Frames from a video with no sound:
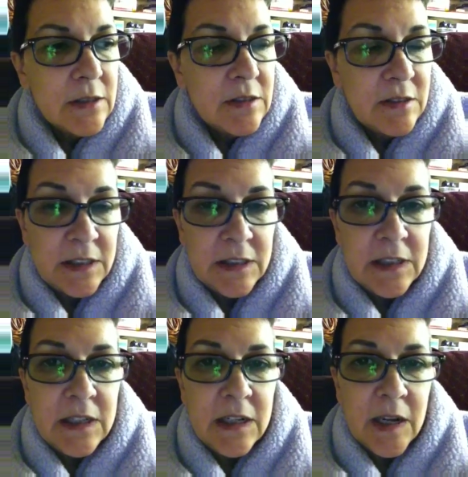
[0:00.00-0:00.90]

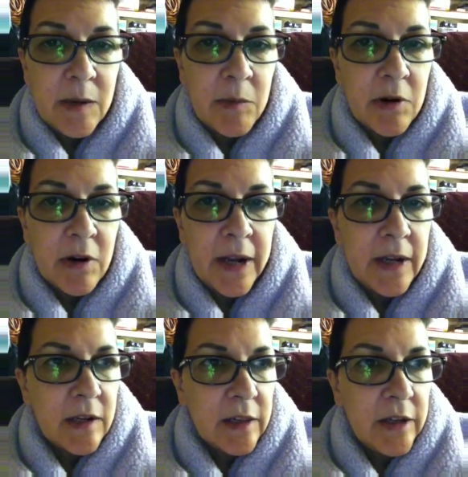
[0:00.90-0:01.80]
CT, MRI,
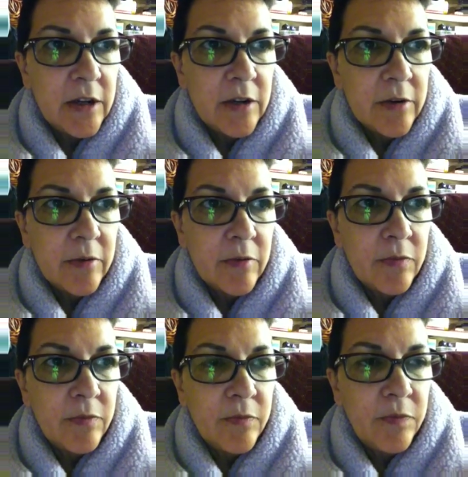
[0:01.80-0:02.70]
clear,
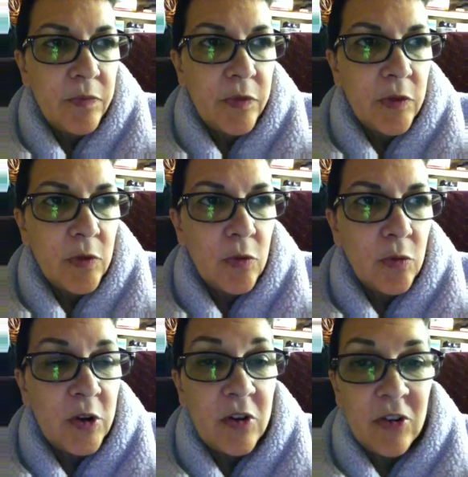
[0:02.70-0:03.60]

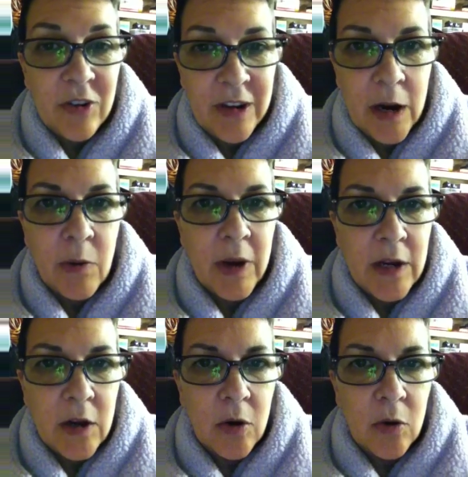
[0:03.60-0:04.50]
which now I
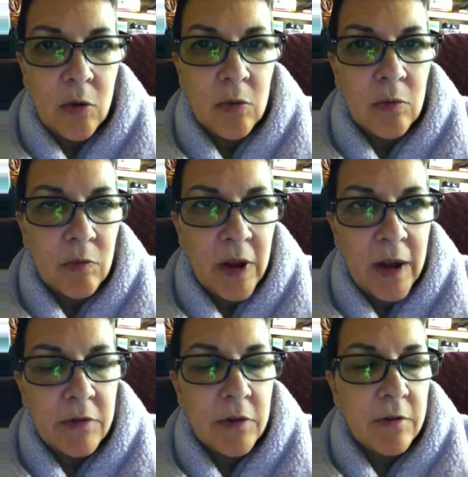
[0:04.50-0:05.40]
know,
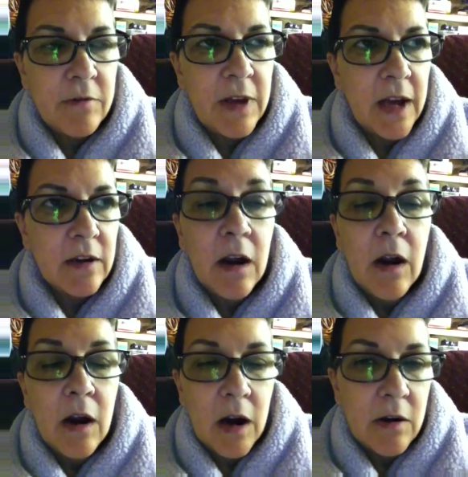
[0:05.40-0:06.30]
after the fact,
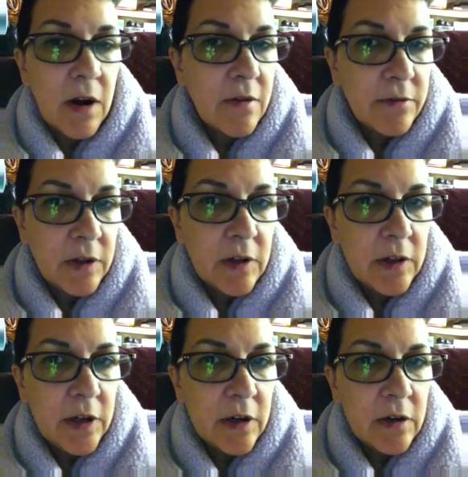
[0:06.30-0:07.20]
are often
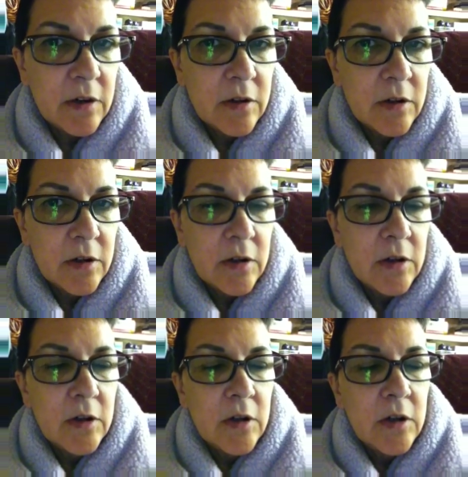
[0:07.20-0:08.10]
clear.
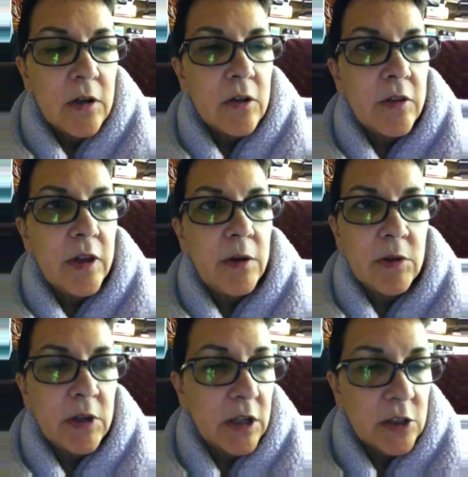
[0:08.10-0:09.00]
They
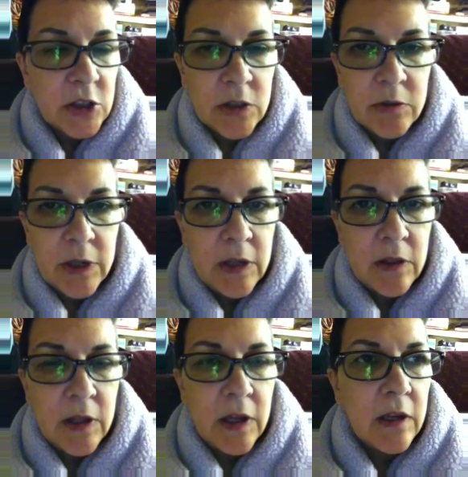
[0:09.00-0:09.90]
will not show
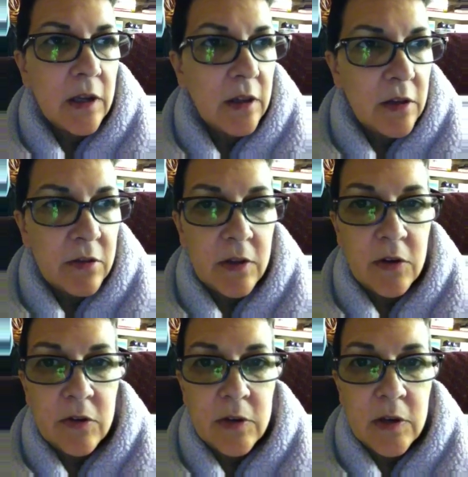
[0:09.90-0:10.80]
anything unless
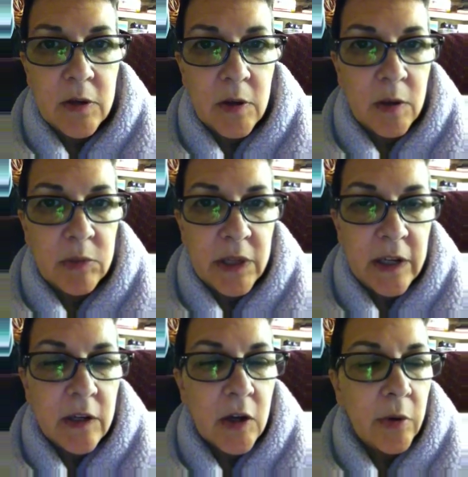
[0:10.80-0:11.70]
there's a
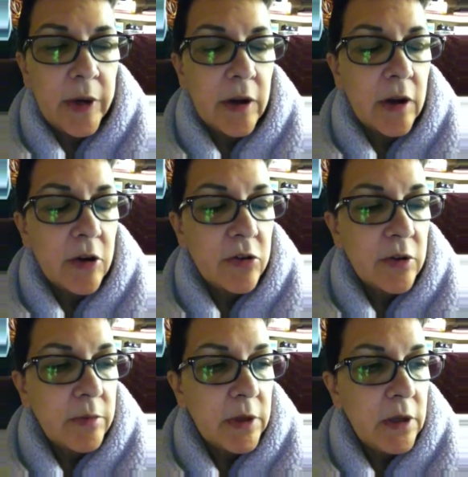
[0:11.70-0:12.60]
bleed going on or
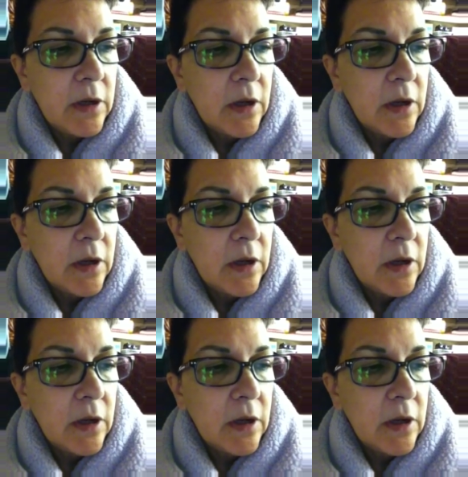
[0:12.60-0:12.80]
something.